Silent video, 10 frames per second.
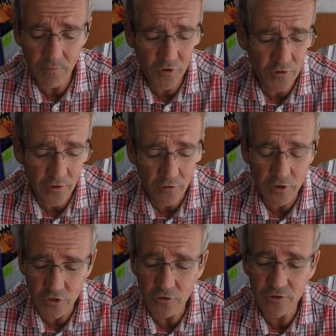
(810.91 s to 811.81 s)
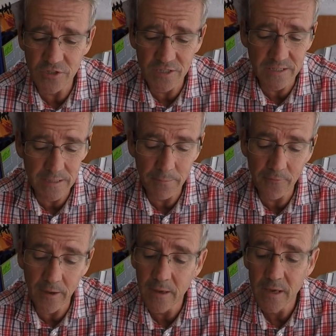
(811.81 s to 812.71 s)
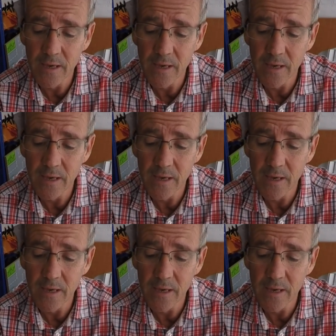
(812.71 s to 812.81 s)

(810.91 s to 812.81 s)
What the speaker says: you know, you can use just the tip of it.